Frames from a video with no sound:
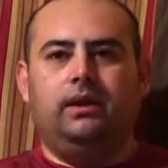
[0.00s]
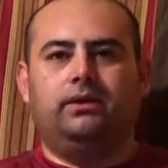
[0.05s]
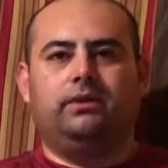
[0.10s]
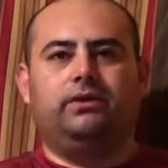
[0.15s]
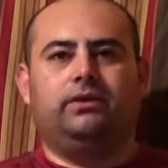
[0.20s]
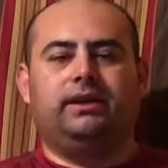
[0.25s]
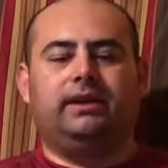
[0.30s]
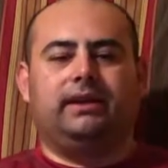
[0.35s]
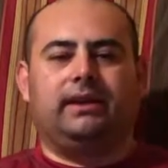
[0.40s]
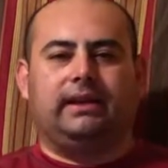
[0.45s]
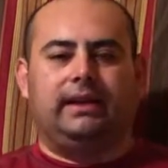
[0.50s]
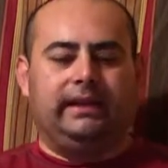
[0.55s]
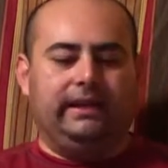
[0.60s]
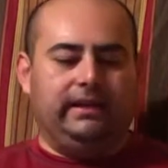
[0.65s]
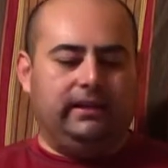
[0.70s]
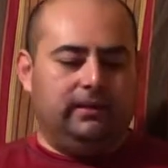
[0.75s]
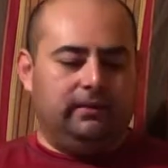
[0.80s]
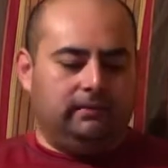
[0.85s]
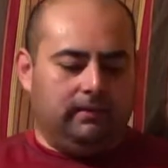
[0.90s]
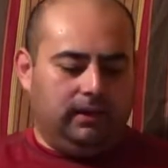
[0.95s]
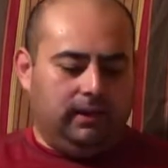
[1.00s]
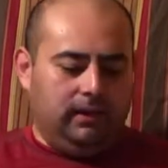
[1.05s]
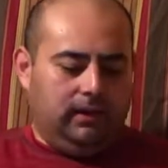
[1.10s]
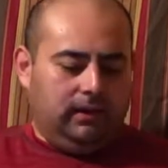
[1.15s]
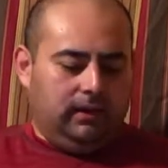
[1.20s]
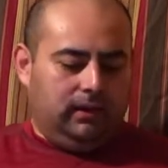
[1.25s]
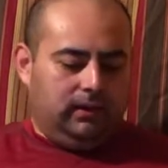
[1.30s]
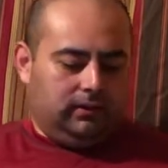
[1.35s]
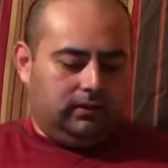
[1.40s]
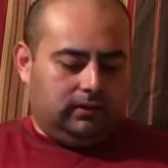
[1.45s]
you need a cleanup.
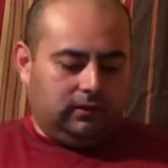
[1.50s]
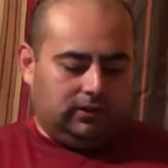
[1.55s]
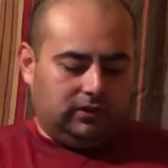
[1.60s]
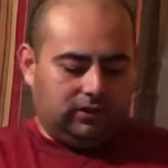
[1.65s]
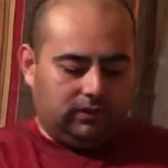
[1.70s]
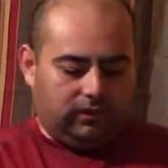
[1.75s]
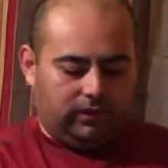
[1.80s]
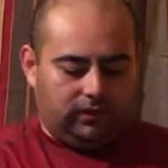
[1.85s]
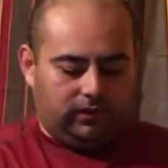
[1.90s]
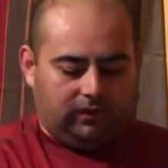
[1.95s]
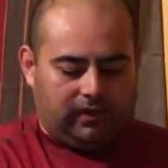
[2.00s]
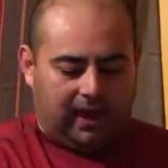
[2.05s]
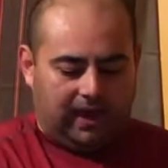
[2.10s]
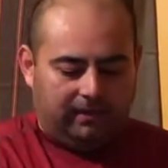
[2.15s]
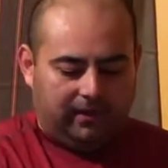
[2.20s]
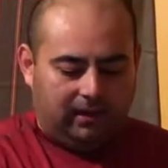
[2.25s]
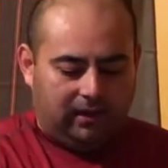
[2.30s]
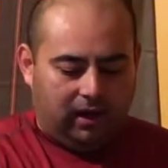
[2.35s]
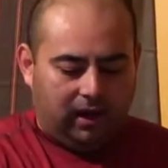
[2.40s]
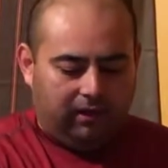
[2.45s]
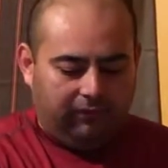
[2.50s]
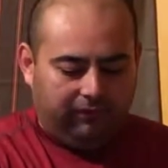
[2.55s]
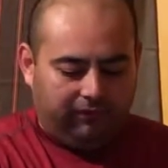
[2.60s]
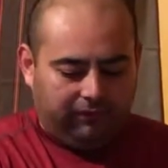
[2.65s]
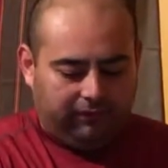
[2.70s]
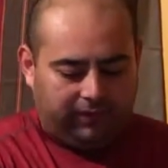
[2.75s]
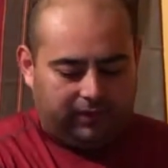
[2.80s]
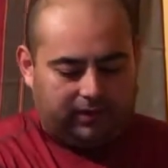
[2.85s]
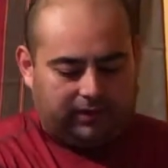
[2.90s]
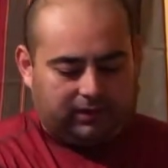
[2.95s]
So when you have it off
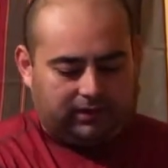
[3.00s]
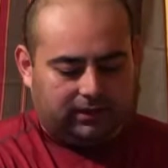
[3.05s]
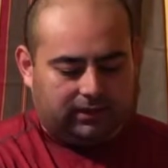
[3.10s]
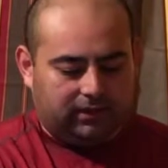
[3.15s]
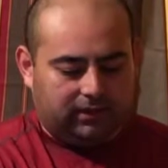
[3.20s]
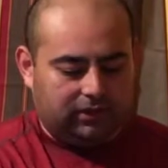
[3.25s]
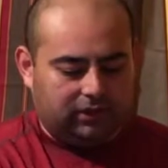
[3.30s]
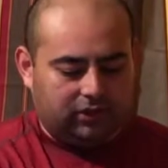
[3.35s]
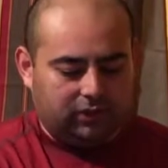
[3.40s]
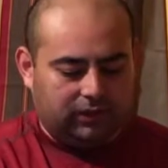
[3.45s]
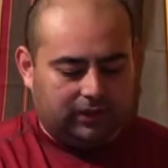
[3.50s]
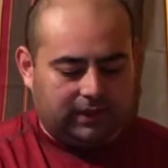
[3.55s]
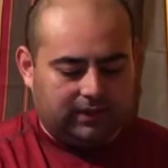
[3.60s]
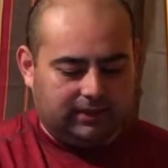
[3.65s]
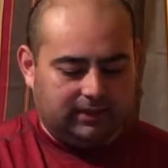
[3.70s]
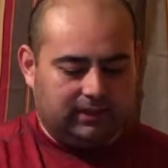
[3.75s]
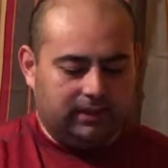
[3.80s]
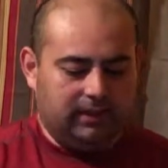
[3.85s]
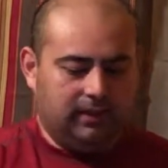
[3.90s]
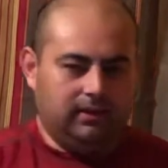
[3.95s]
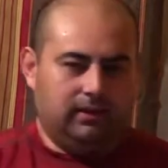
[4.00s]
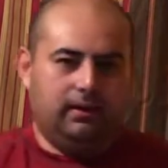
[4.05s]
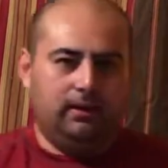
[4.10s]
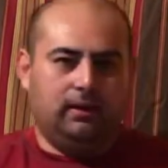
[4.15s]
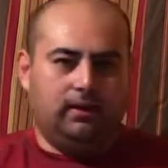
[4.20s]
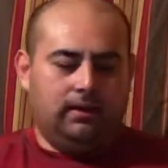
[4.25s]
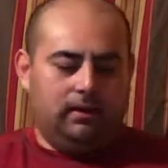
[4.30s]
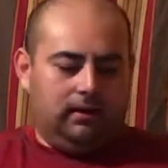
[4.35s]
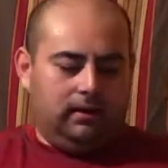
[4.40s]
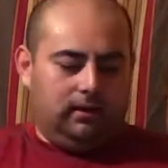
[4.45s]
and it's too dusty
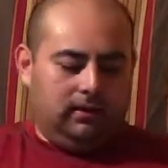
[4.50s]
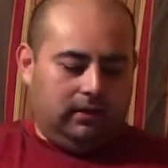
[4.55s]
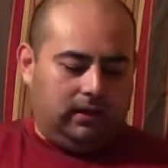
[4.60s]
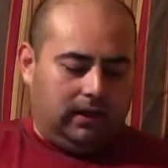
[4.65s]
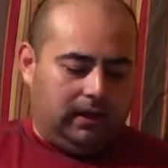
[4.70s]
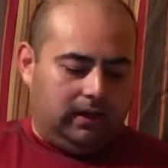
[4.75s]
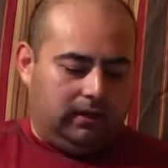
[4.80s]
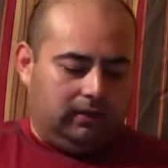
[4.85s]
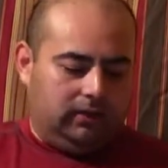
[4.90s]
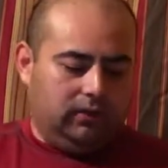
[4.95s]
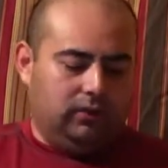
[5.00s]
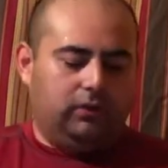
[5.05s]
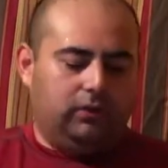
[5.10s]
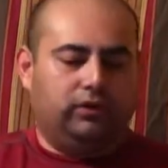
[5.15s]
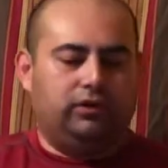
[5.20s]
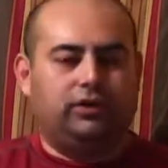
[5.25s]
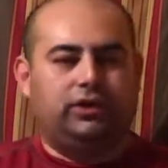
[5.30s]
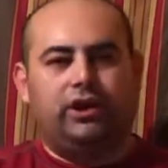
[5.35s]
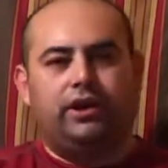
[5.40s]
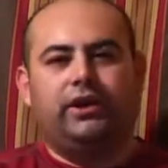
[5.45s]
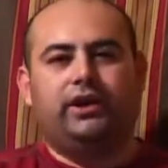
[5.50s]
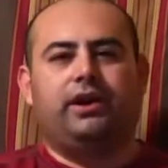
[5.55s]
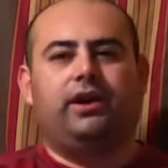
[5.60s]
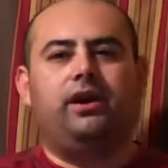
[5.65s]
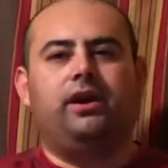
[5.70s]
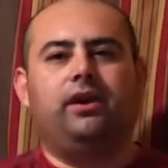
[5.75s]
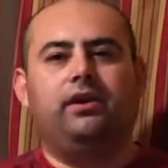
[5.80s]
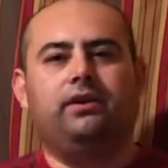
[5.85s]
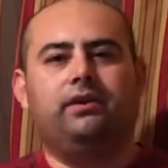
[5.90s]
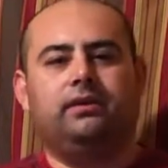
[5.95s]
and you turn it
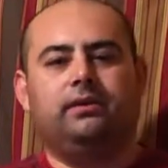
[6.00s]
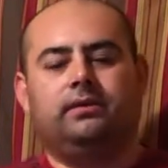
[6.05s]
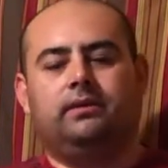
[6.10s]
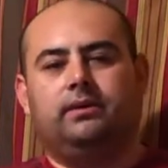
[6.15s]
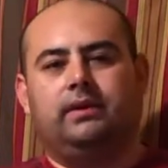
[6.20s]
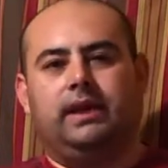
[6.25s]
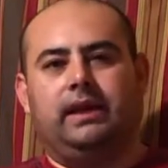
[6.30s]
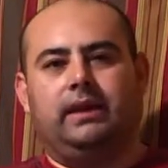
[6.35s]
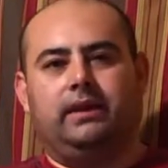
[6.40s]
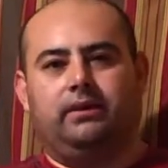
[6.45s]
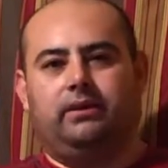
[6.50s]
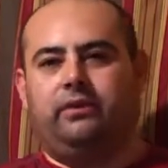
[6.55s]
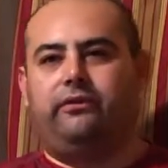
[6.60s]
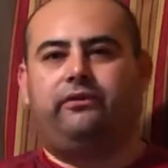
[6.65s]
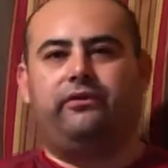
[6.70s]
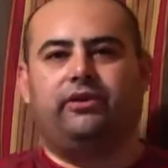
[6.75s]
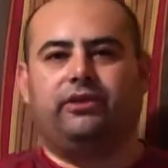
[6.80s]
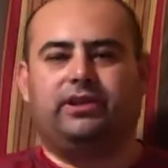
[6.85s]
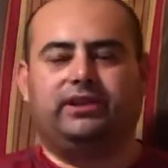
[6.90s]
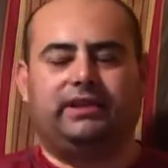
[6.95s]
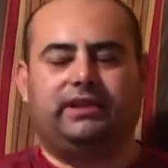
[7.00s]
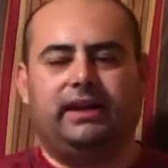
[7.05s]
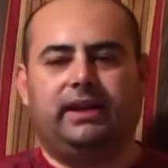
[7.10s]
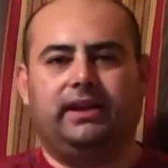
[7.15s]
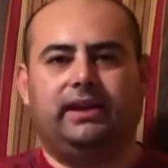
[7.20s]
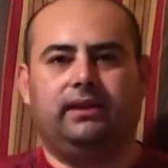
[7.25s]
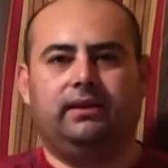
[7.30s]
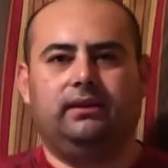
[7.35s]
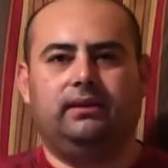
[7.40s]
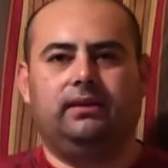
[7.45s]
on, like on the first
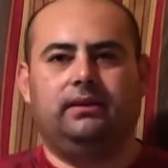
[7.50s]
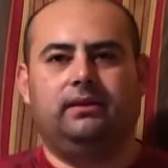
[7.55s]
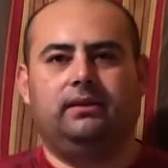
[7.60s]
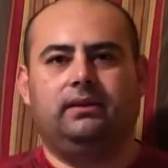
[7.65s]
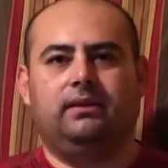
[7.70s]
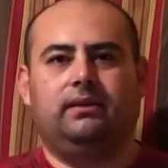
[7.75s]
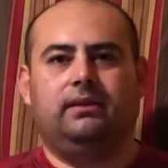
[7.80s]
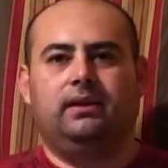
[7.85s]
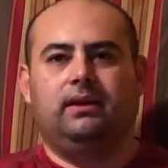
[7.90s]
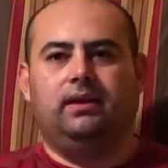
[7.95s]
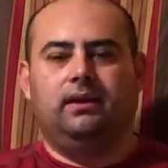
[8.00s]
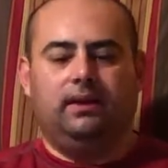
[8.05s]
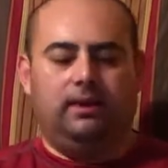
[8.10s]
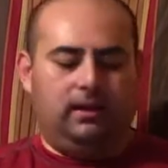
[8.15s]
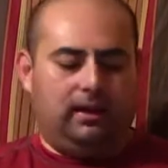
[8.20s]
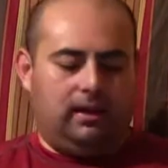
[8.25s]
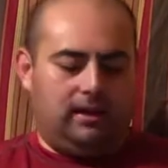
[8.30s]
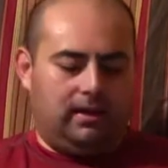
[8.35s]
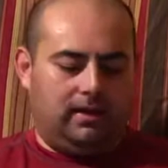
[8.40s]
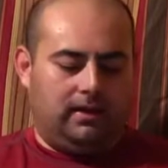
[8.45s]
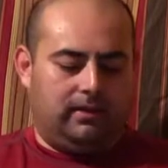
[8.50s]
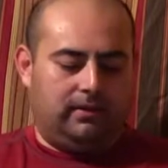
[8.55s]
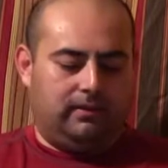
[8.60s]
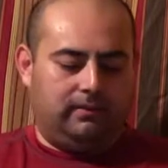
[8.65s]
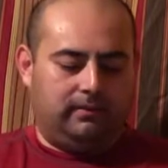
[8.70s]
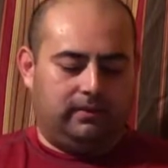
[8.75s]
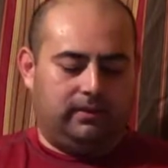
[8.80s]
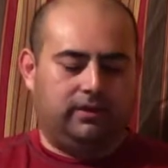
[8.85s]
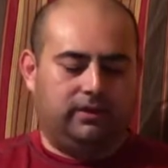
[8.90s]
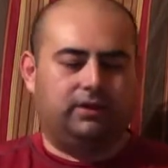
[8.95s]
setting,
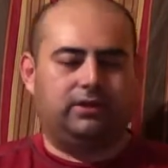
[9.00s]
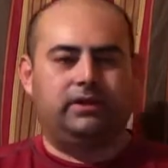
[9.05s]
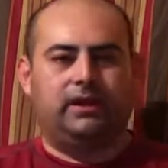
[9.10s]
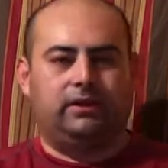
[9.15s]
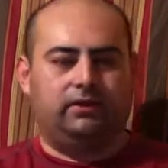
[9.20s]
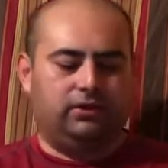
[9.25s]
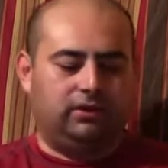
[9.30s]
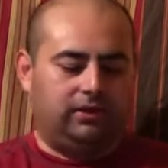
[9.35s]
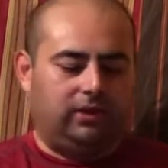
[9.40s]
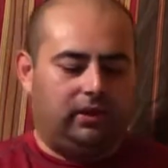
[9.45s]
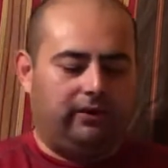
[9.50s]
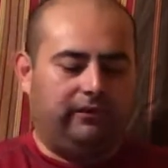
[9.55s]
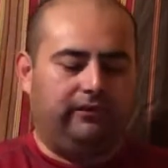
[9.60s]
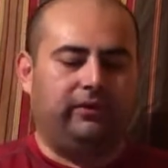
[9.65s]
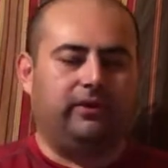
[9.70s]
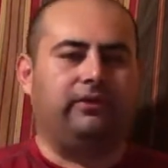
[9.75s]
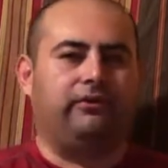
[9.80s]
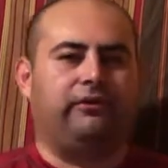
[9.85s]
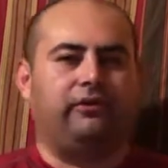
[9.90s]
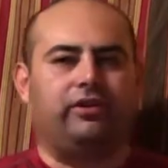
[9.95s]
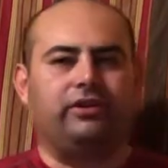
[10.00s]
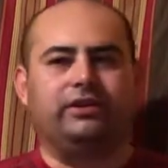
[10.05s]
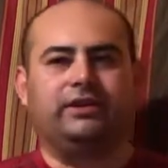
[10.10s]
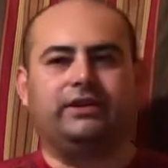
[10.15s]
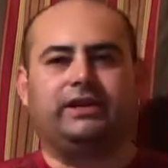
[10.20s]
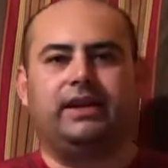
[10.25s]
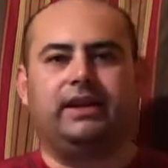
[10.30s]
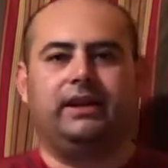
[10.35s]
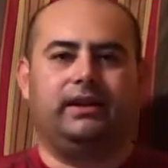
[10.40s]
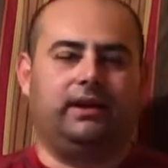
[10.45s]
because you have to start from the first
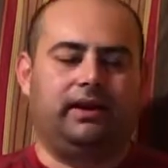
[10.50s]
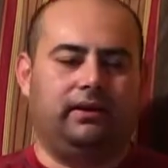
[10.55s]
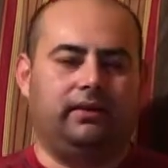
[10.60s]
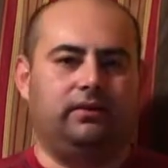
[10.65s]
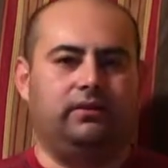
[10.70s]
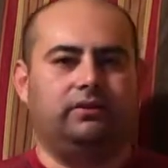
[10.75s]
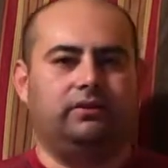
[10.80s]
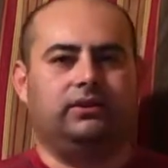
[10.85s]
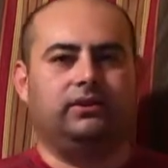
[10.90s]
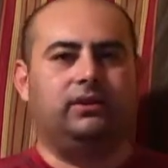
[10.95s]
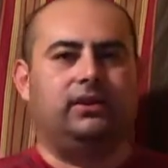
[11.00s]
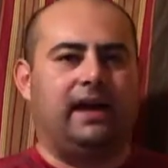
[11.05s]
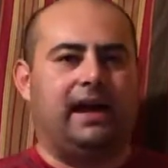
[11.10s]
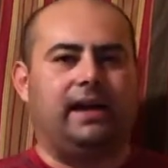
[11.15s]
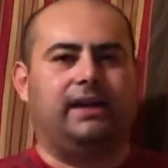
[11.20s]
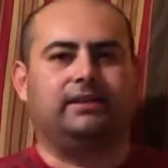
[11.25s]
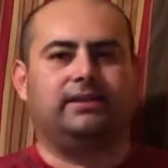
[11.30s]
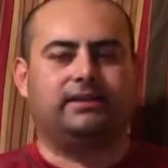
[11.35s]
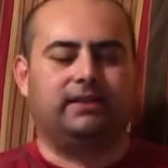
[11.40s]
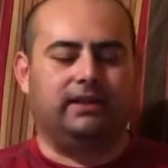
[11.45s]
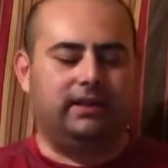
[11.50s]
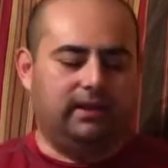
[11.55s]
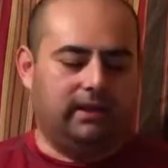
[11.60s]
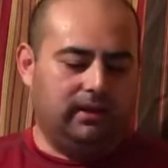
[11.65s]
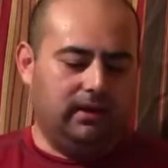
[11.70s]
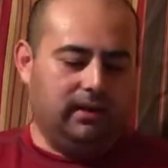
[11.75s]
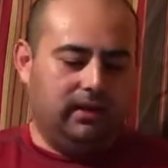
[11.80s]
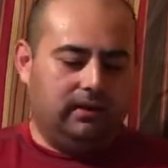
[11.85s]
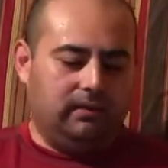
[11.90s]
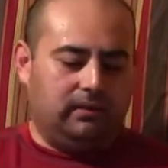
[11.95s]
setting then go to the highest setting.
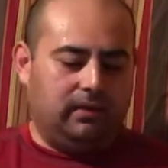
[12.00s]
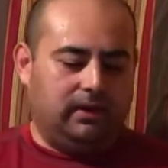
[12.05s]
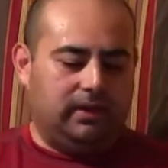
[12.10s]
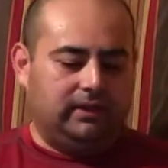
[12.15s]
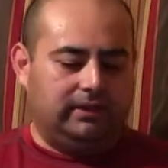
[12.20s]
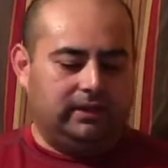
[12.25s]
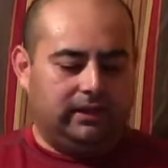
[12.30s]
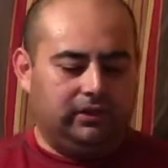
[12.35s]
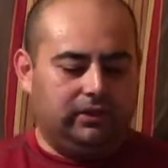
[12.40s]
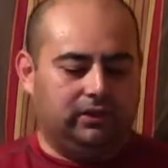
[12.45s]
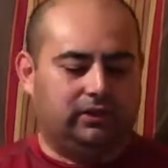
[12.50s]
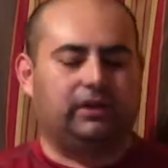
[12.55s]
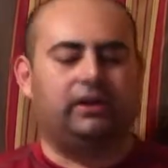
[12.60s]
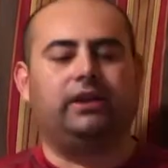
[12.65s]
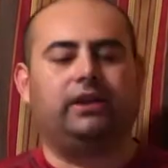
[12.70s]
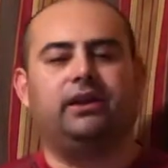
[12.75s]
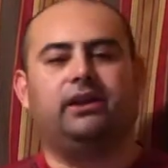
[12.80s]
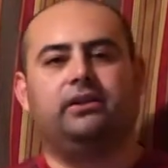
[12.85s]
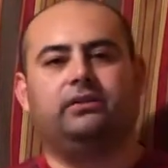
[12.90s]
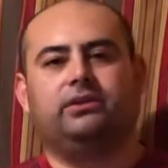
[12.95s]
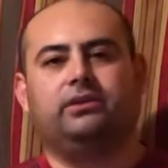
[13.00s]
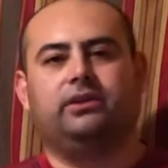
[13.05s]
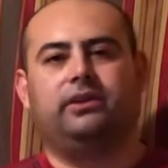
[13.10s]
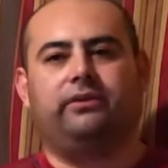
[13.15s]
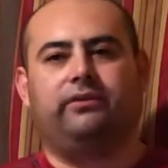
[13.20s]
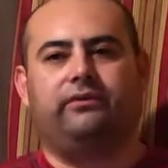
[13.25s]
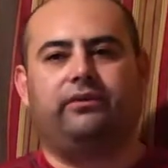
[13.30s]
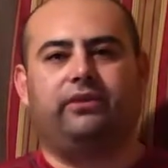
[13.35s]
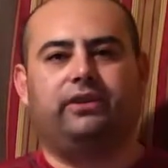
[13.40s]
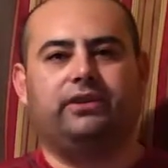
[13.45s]
But let's say you turn it on to the
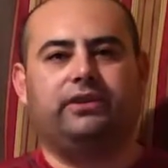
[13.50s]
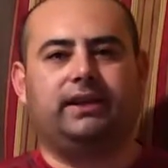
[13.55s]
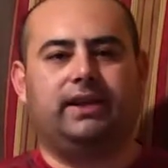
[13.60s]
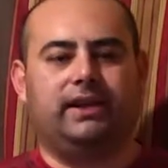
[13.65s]
first